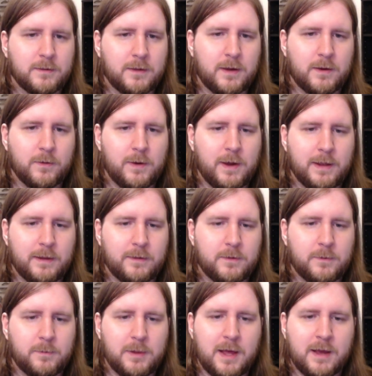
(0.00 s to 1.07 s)
Alright,
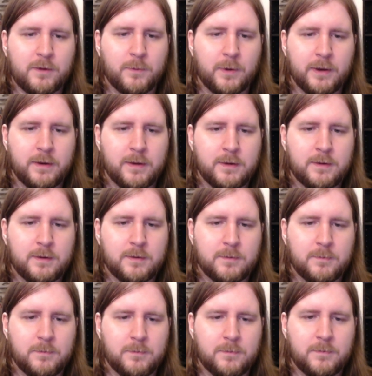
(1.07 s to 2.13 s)
the black one.
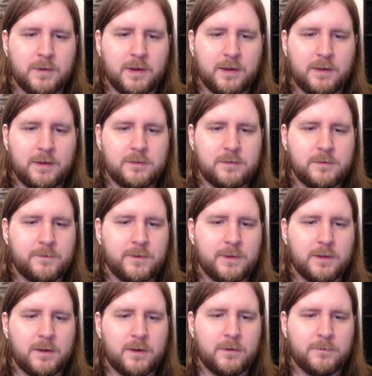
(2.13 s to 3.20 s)
Hmm, I guess it
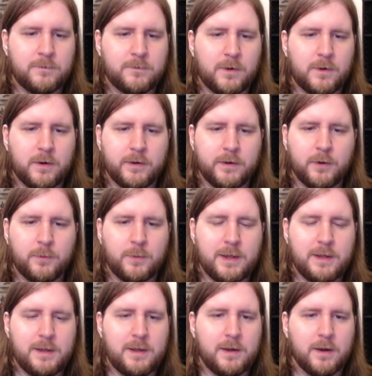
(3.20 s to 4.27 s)
fell off on our
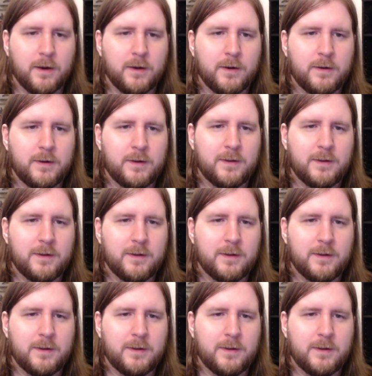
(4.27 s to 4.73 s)
way here.